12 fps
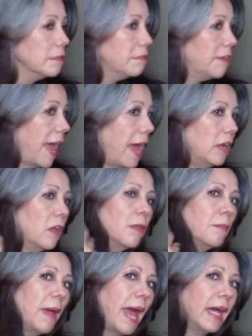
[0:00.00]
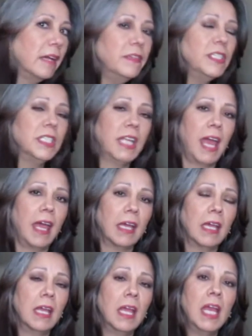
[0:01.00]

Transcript: fat on the back of his neck.